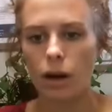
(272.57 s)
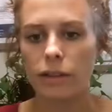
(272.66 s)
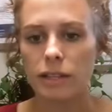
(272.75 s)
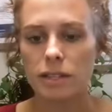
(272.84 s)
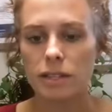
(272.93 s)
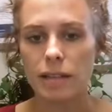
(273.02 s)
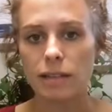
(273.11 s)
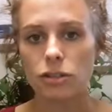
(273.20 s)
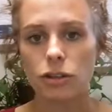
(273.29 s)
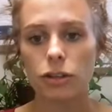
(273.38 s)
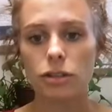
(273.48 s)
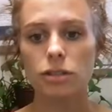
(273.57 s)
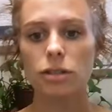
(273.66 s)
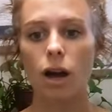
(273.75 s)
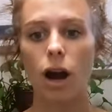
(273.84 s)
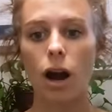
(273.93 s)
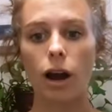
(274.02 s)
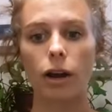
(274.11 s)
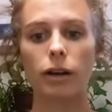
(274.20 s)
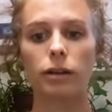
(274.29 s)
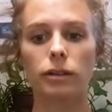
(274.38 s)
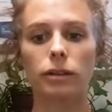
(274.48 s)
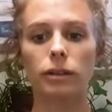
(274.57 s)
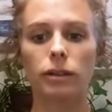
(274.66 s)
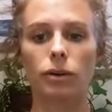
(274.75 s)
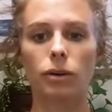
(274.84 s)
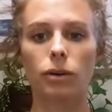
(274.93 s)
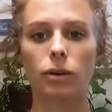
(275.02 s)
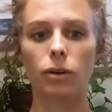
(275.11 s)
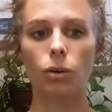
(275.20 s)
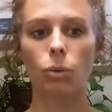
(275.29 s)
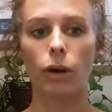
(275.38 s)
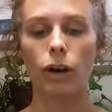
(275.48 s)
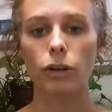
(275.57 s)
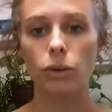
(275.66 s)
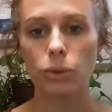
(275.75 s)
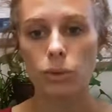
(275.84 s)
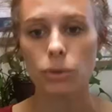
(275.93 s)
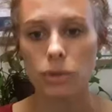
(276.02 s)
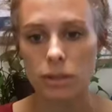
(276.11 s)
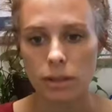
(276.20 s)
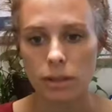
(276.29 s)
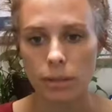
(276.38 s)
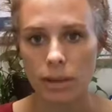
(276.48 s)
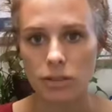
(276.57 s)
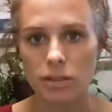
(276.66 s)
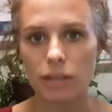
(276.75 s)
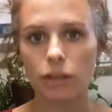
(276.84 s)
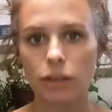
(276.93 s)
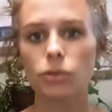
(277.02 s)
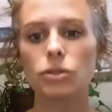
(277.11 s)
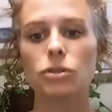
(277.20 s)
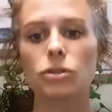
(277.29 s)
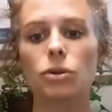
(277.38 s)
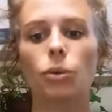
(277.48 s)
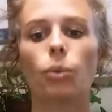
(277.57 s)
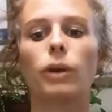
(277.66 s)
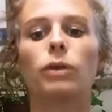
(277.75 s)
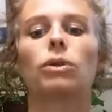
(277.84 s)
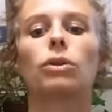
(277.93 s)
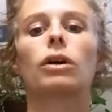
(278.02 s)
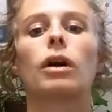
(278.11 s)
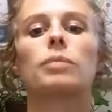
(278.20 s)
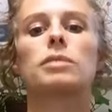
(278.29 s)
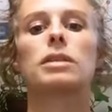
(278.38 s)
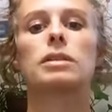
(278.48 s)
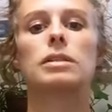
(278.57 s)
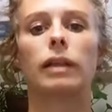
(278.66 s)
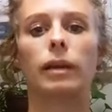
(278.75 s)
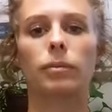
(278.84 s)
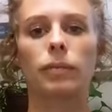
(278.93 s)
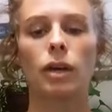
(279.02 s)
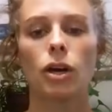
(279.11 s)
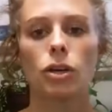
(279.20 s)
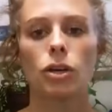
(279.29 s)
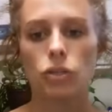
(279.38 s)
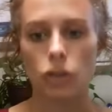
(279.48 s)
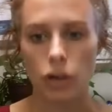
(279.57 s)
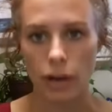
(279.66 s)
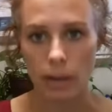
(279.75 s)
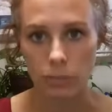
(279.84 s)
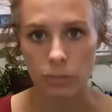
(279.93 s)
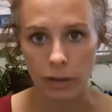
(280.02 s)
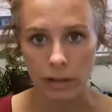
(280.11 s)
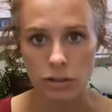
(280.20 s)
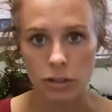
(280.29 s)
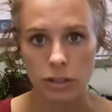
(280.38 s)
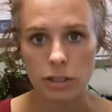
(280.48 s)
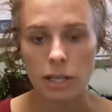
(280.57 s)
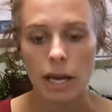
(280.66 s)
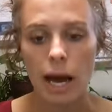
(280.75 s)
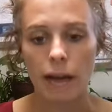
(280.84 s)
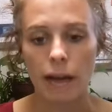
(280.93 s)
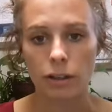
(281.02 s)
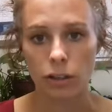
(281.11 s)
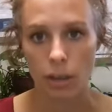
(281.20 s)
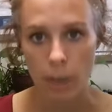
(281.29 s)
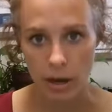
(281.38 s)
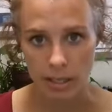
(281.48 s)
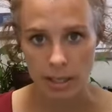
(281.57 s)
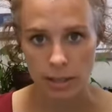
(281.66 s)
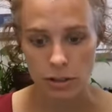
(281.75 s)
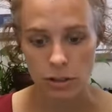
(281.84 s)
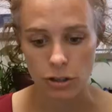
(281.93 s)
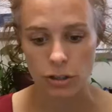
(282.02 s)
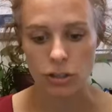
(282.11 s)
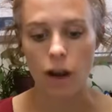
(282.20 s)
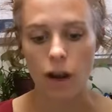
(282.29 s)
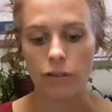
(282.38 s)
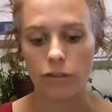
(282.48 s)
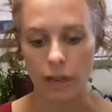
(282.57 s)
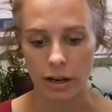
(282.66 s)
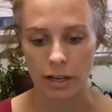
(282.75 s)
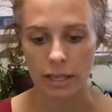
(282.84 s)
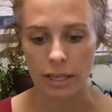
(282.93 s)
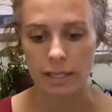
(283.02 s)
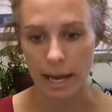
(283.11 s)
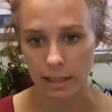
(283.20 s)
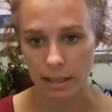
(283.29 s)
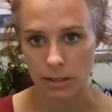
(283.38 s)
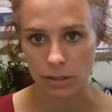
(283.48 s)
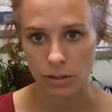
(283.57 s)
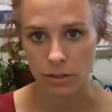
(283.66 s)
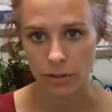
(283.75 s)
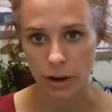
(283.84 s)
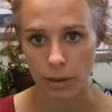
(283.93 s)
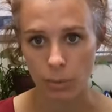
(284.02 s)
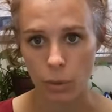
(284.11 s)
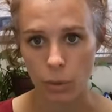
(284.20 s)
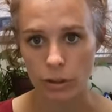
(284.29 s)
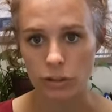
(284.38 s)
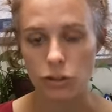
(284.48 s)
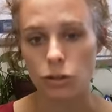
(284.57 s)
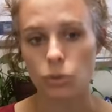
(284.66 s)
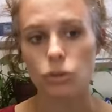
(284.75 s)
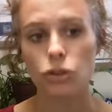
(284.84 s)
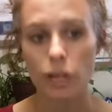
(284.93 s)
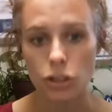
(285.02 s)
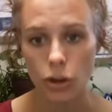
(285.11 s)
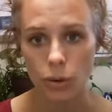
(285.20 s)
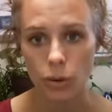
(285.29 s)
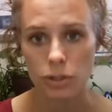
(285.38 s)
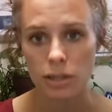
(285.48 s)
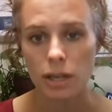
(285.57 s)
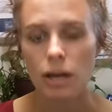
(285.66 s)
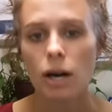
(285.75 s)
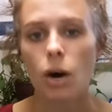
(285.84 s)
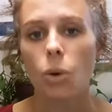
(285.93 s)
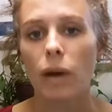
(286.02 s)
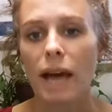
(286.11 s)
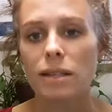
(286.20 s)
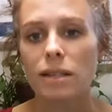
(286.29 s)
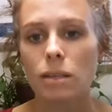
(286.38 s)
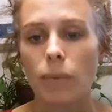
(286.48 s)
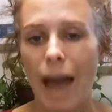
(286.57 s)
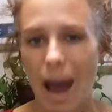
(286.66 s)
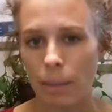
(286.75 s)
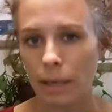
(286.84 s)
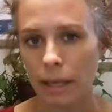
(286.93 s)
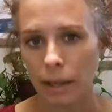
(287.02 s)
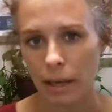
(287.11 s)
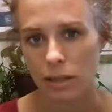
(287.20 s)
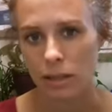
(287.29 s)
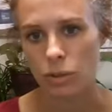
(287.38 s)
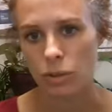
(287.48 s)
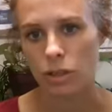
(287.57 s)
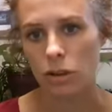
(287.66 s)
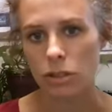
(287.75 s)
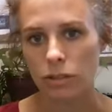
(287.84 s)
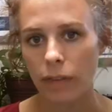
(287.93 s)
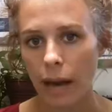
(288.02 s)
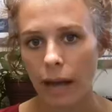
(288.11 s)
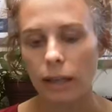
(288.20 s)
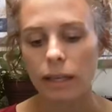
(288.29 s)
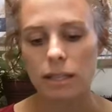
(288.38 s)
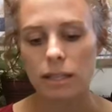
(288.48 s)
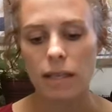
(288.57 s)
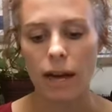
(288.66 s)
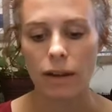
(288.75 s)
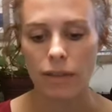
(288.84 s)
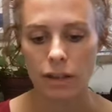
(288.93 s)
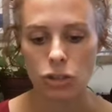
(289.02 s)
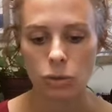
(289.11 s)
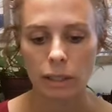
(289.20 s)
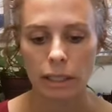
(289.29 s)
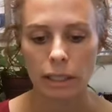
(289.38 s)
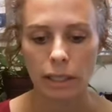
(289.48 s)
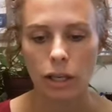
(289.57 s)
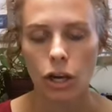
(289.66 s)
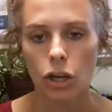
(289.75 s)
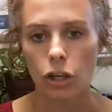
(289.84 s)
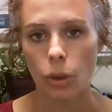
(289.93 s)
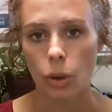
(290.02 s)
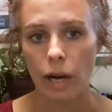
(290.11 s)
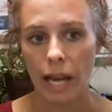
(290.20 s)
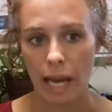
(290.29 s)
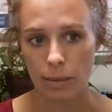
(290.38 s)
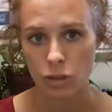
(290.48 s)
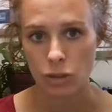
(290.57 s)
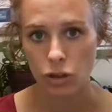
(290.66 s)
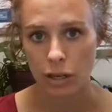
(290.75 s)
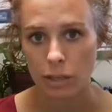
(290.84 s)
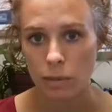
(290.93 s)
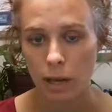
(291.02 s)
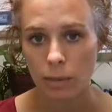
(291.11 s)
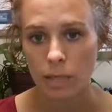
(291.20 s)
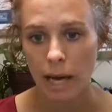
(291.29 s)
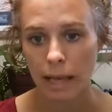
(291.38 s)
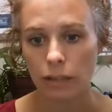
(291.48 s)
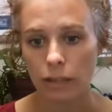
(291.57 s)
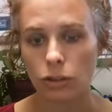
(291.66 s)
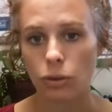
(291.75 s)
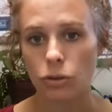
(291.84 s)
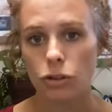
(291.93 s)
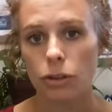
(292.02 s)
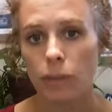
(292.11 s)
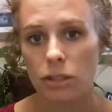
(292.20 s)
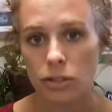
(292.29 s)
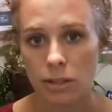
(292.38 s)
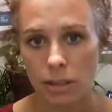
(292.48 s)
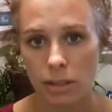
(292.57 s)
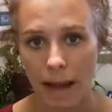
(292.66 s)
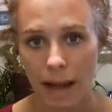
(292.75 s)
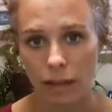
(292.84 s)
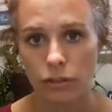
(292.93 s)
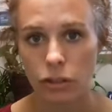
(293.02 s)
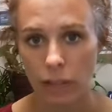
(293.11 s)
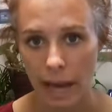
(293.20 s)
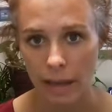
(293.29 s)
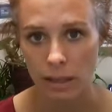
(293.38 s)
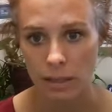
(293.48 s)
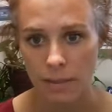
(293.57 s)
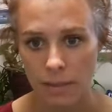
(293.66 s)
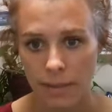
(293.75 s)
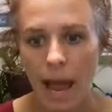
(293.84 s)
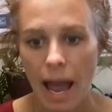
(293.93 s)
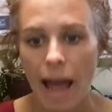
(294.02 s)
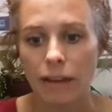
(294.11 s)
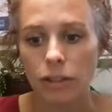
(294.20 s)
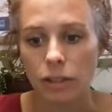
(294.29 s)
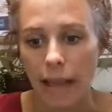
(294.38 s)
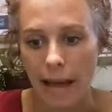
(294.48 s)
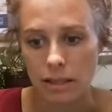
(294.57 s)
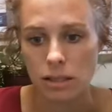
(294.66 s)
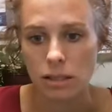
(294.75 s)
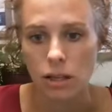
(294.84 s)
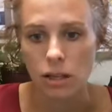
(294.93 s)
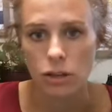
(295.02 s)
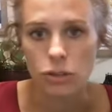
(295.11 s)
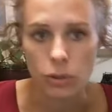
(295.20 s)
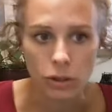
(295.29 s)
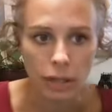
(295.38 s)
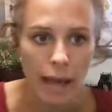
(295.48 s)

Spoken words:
The extensors are the muscles that are used when you look up to the ceiling. So your hip flexors and your lumbar extensors are very tight. So it's very important to stretch those. What ends up happening as a result of that is that eventually your hamstrings become tight. Those are the muscles in the back of your legs, and your lats. So your